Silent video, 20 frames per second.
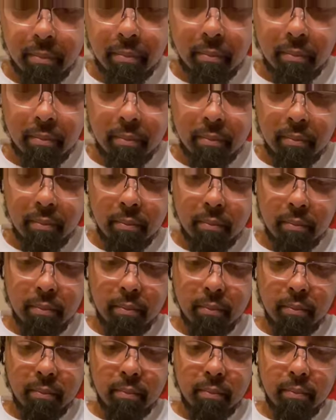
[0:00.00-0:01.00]

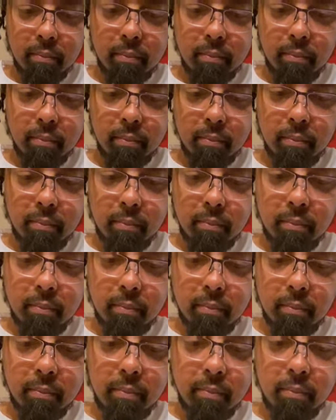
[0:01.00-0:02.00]

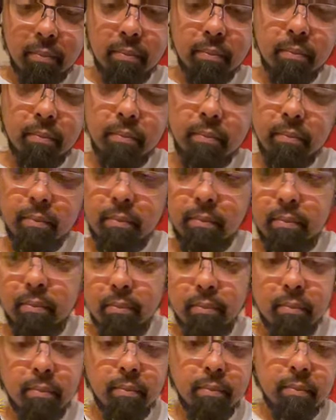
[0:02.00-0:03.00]

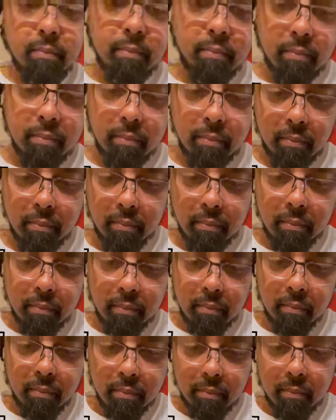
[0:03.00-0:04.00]

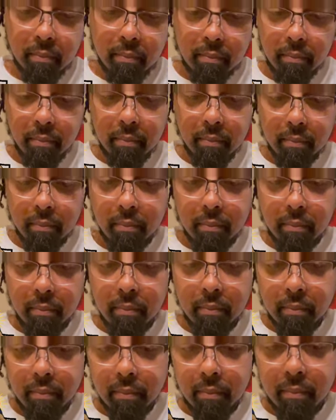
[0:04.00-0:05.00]

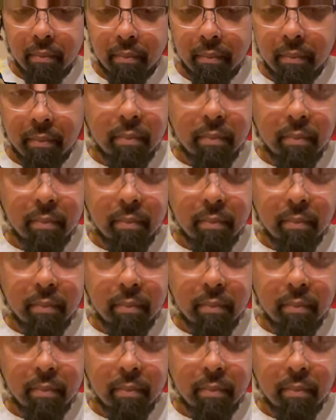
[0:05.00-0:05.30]
Nothing is said.